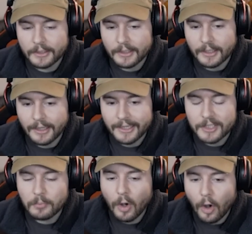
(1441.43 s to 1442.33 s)

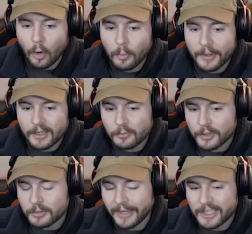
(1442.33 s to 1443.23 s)
it's more open,
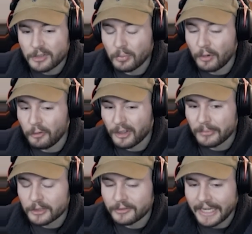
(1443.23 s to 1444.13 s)
which makes you more
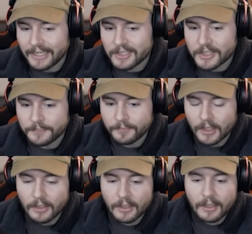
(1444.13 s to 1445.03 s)
vulnerable to ganks.
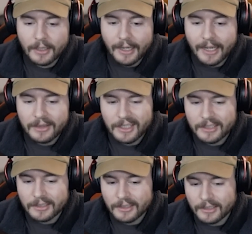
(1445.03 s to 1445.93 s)
I
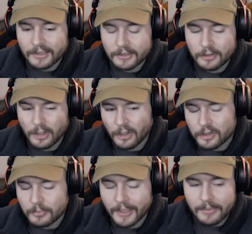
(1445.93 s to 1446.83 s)
think you can
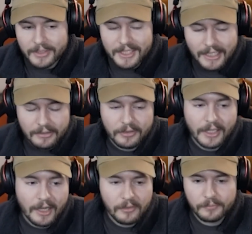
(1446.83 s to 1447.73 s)
also play a bit safer
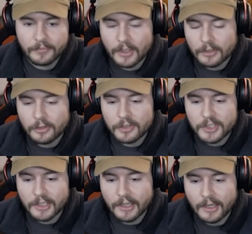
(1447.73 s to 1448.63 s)
now,
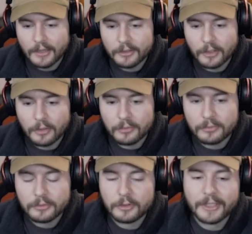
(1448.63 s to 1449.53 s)
because
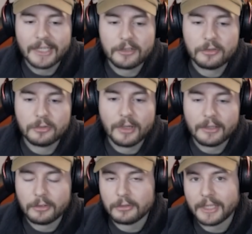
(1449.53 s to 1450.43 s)
you get to
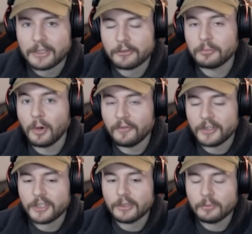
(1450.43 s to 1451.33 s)
have more
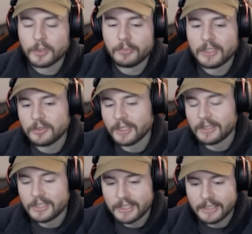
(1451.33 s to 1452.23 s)
vision, which means you
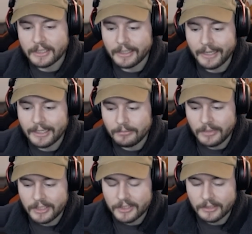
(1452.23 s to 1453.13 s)
can see
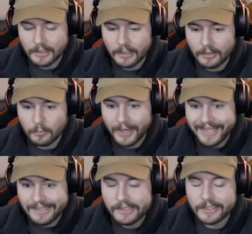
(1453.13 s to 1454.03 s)
enemies
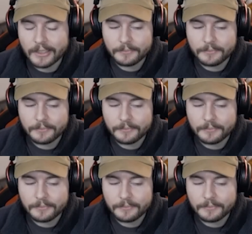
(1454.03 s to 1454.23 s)
way easier.